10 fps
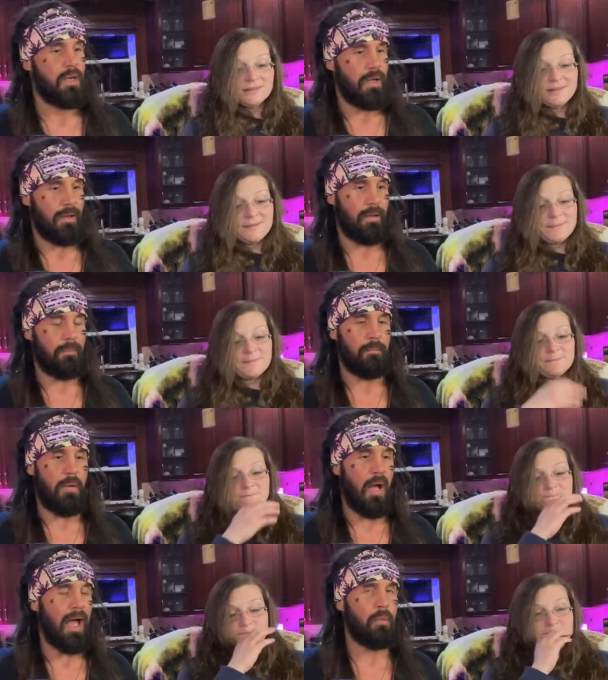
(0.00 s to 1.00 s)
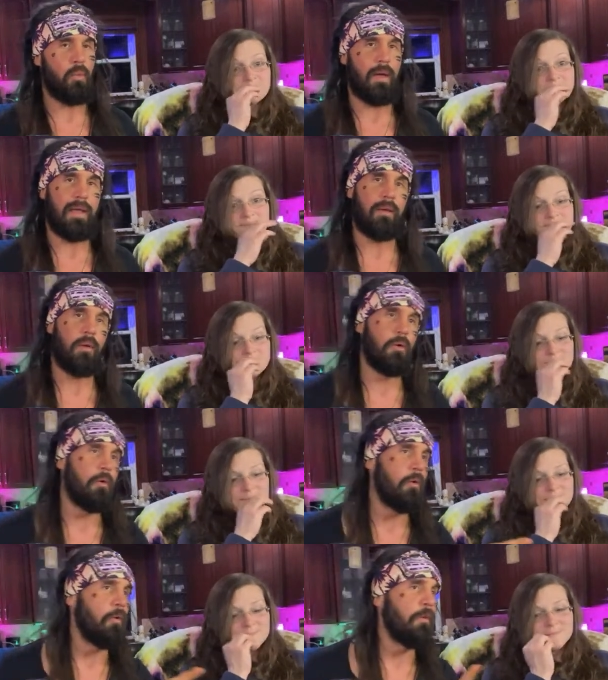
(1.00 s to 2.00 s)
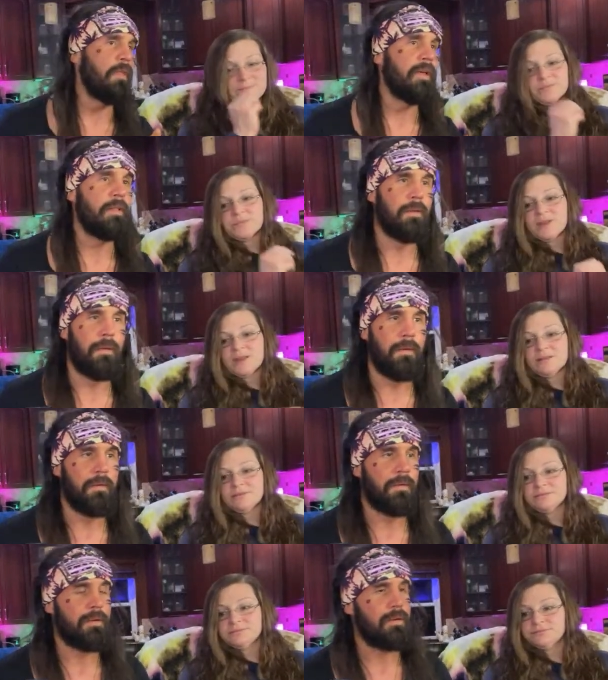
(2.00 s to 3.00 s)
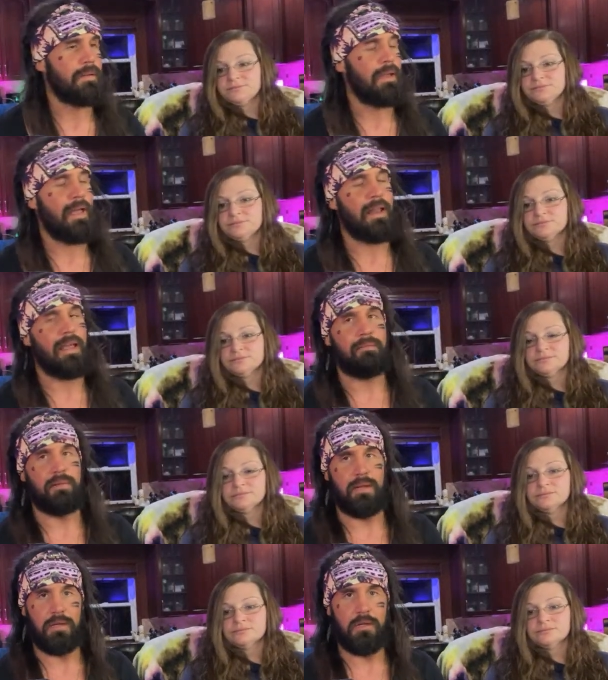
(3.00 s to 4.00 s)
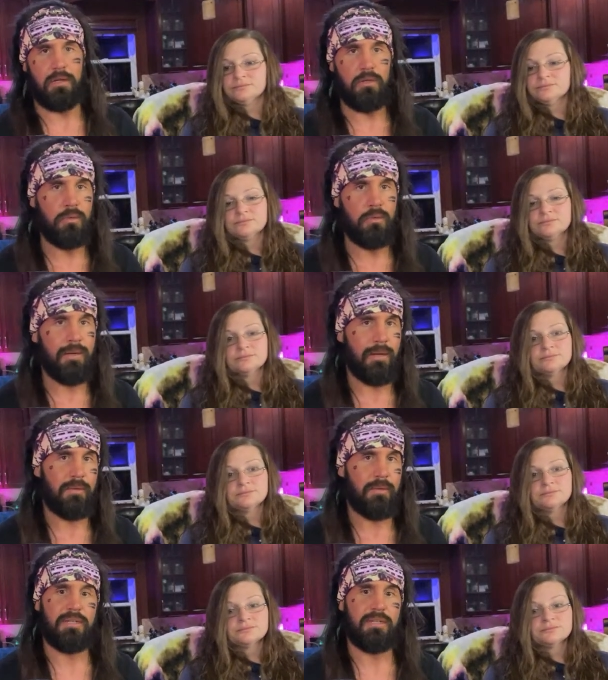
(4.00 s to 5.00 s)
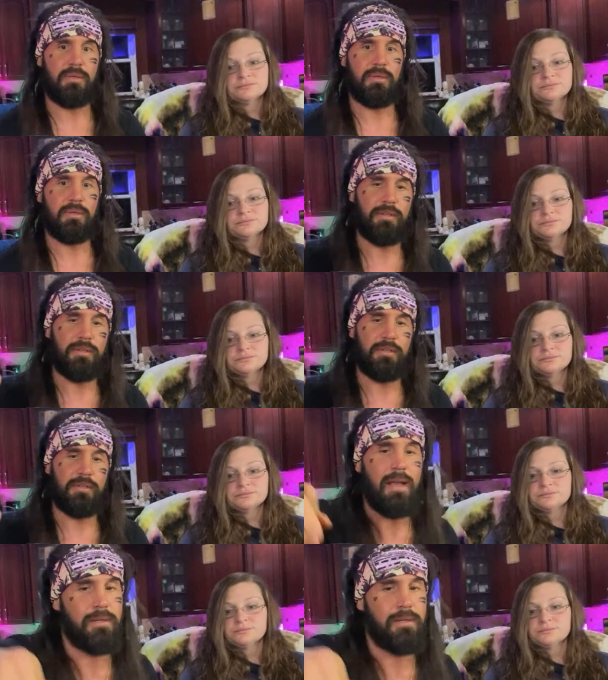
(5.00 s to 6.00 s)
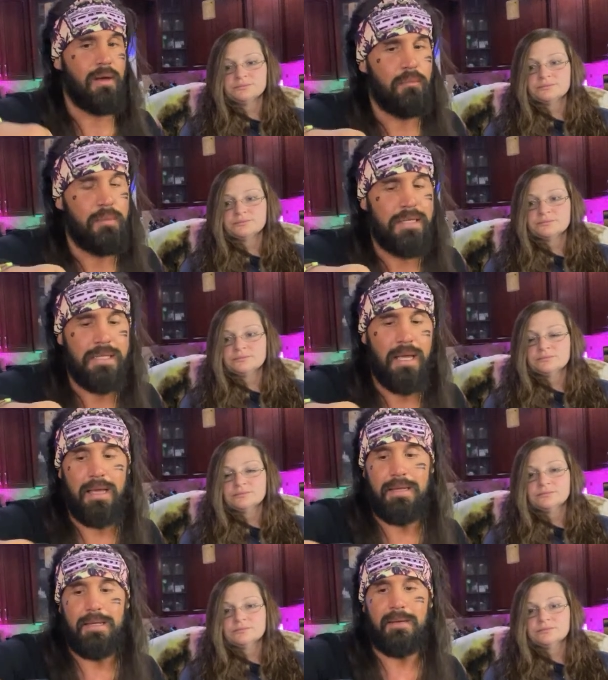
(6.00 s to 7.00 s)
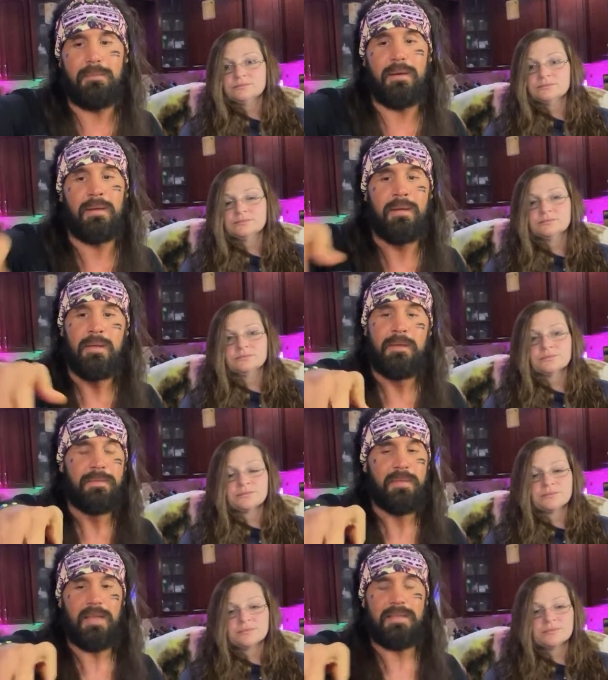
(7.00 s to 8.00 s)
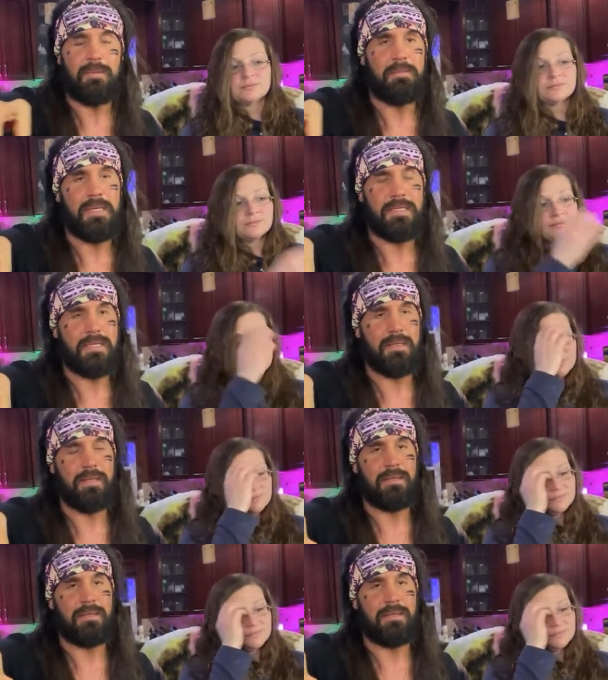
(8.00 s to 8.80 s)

Speaker 1: um, I went all day long not having a clue what I was gonna do for dinner. I do have a pizza idea, but I did pizza